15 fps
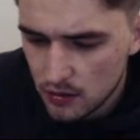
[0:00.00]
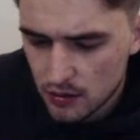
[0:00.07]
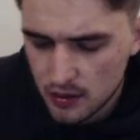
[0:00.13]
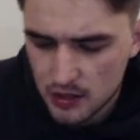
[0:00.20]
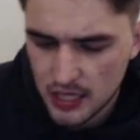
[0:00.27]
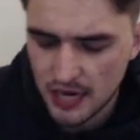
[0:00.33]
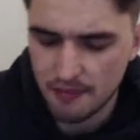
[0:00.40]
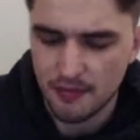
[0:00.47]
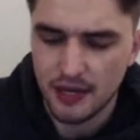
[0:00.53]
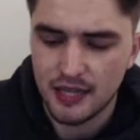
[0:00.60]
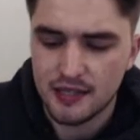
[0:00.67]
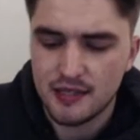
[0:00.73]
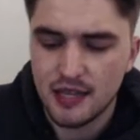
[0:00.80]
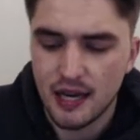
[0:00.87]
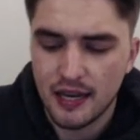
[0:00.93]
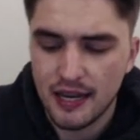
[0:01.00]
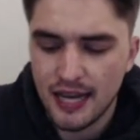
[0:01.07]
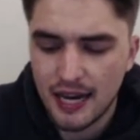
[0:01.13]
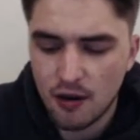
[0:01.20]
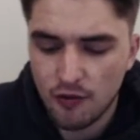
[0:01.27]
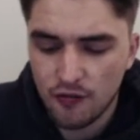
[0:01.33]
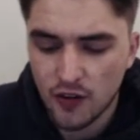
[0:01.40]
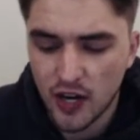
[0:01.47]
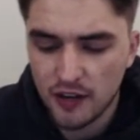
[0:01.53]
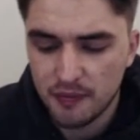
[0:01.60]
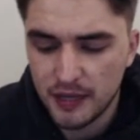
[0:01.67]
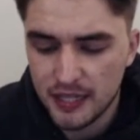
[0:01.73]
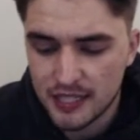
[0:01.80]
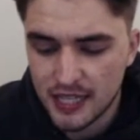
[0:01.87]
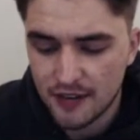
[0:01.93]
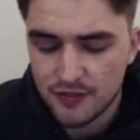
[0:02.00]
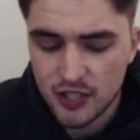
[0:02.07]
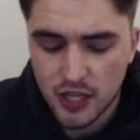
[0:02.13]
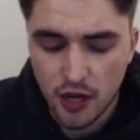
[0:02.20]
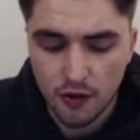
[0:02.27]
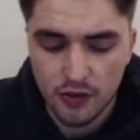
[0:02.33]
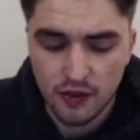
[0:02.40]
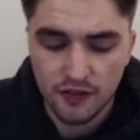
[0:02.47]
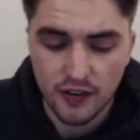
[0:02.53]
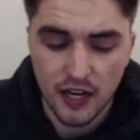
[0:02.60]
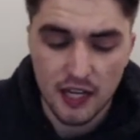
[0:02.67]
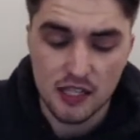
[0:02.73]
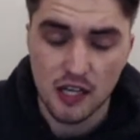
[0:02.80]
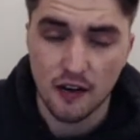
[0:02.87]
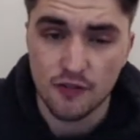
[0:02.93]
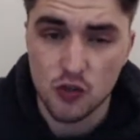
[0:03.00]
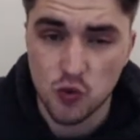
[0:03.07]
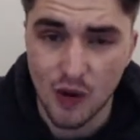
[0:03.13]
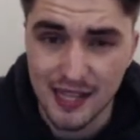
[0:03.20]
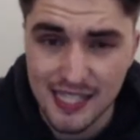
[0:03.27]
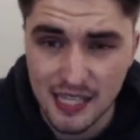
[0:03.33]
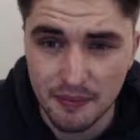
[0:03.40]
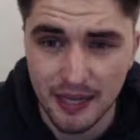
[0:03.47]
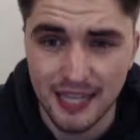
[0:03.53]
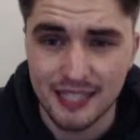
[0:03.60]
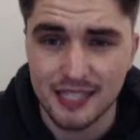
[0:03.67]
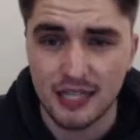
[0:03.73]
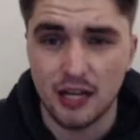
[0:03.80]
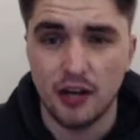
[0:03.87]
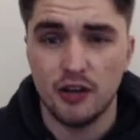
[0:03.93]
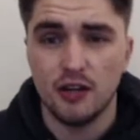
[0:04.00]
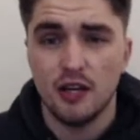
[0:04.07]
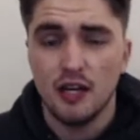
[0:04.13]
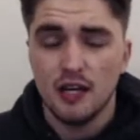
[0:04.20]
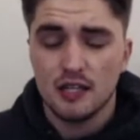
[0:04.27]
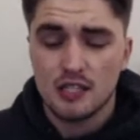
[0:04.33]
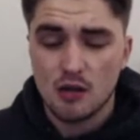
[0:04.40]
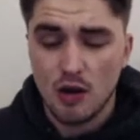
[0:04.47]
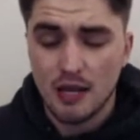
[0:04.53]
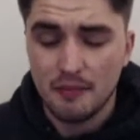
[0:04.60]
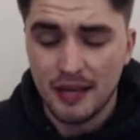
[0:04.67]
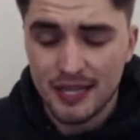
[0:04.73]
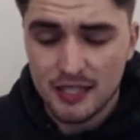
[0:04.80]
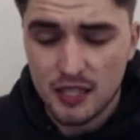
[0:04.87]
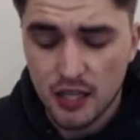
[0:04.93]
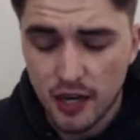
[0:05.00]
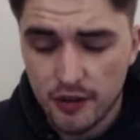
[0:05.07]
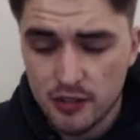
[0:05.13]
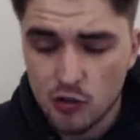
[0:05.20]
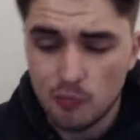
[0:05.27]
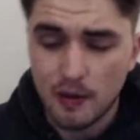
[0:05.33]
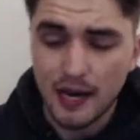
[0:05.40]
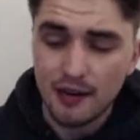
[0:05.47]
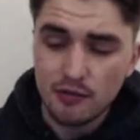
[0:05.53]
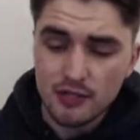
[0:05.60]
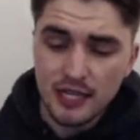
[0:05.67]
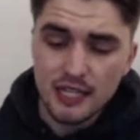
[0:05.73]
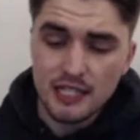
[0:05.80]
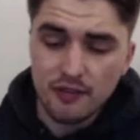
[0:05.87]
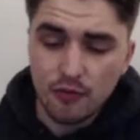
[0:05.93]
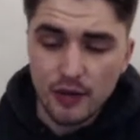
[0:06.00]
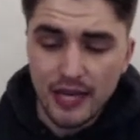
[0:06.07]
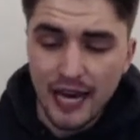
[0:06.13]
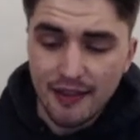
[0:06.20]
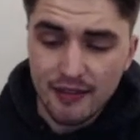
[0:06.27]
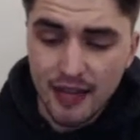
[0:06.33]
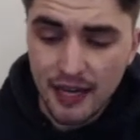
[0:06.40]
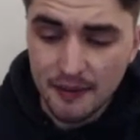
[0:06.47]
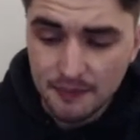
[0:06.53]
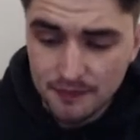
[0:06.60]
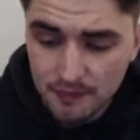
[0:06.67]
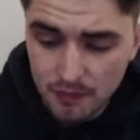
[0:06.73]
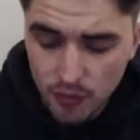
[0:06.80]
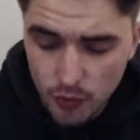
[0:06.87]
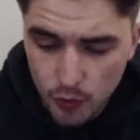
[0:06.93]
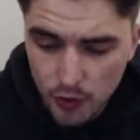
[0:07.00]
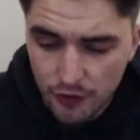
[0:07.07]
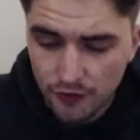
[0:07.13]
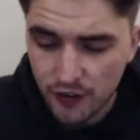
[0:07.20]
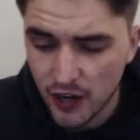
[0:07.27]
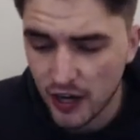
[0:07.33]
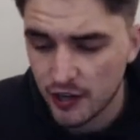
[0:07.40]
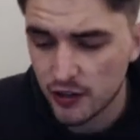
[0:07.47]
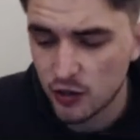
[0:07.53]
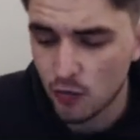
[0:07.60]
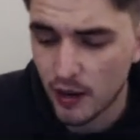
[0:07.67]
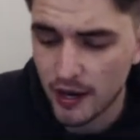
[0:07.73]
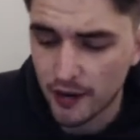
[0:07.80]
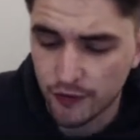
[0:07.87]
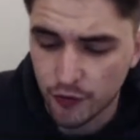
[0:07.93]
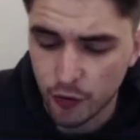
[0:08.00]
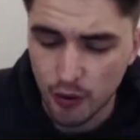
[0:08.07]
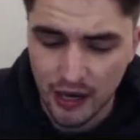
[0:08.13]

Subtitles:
10 minutes done now. 5 minutes left to go of the first half. 20 minutes to go. 20 minutes to go till penalties if we get there. But we're a third of the way through